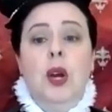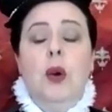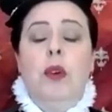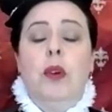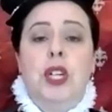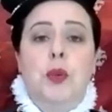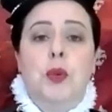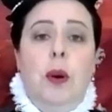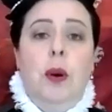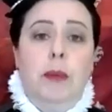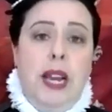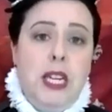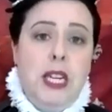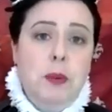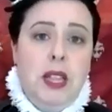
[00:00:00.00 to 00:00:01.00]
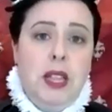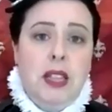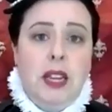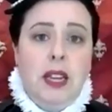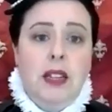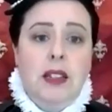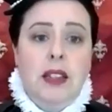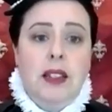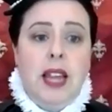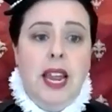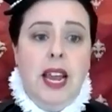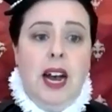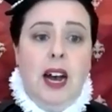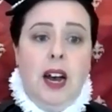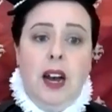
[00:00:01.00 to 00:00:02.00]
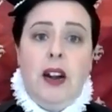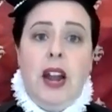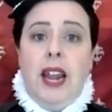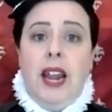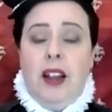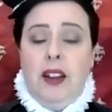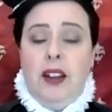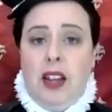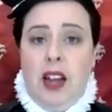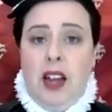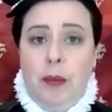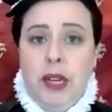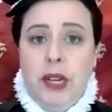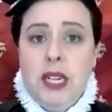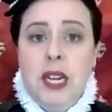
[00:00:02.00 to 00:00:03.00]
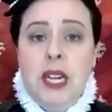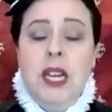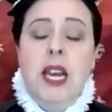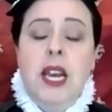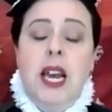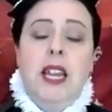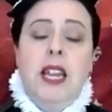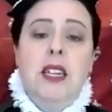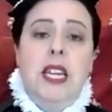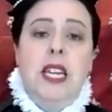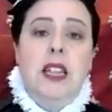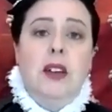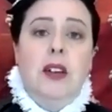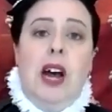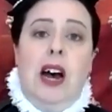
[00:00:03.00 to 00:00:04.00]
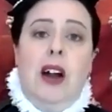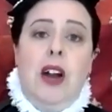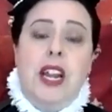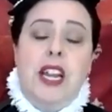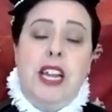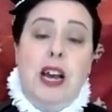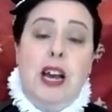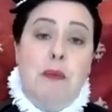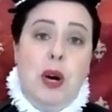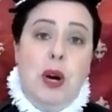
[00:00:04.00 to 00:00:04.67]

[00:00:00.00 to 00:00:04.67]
which is what makes me think that they are an undergarment. And indeed, there are a number